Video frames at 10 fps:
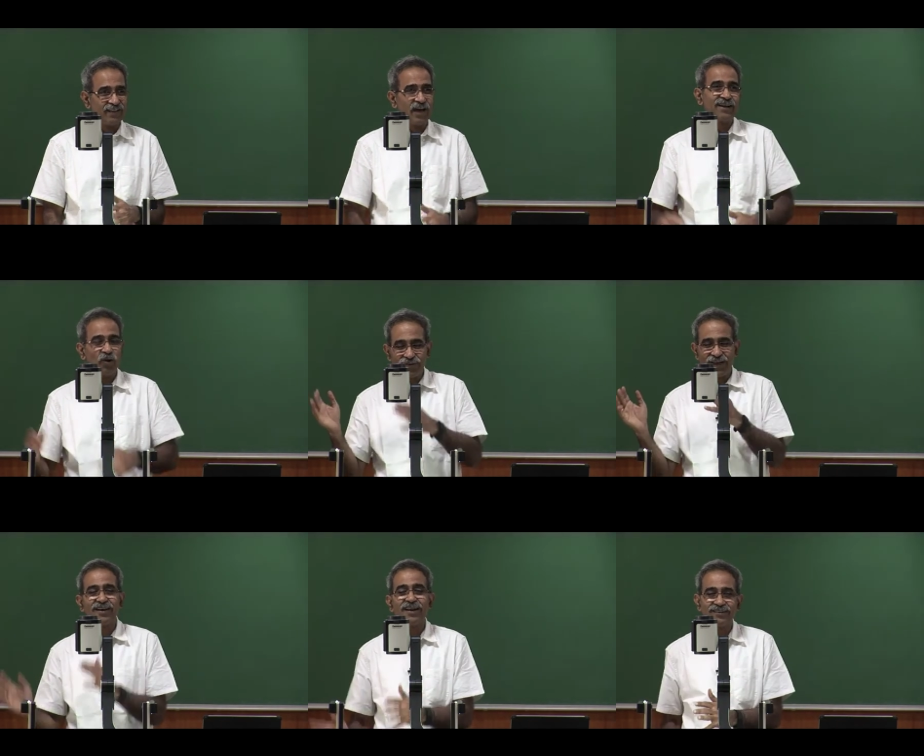Those
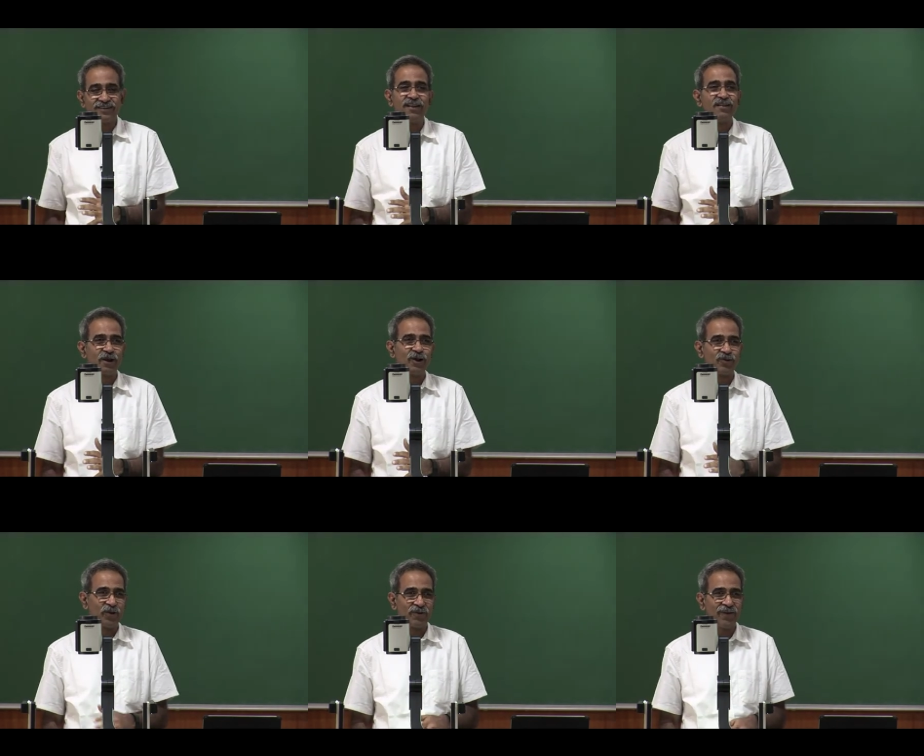technical skills are
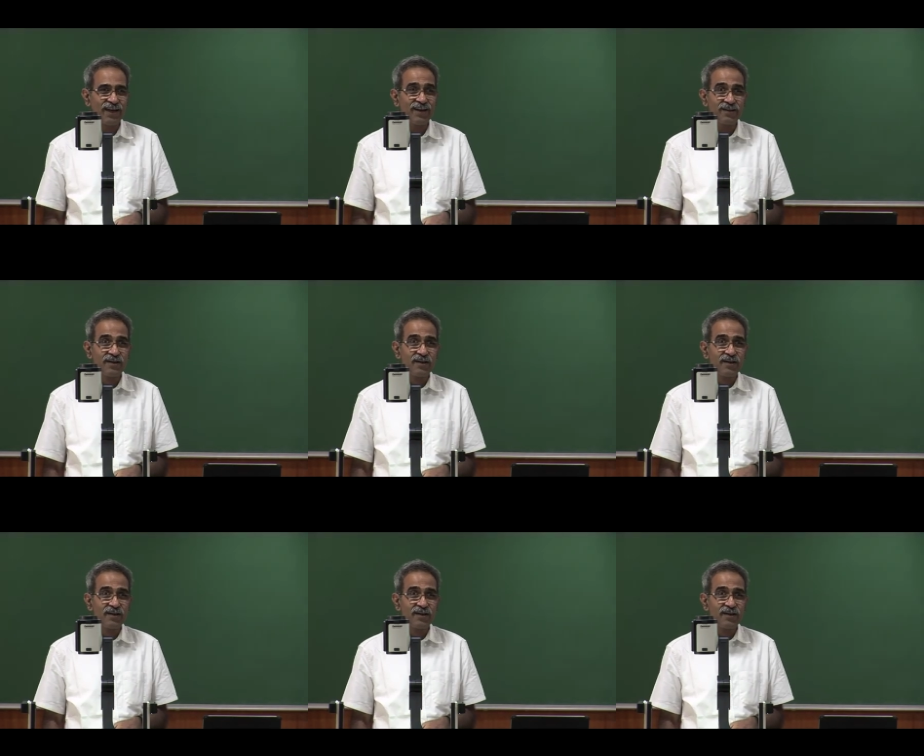also required.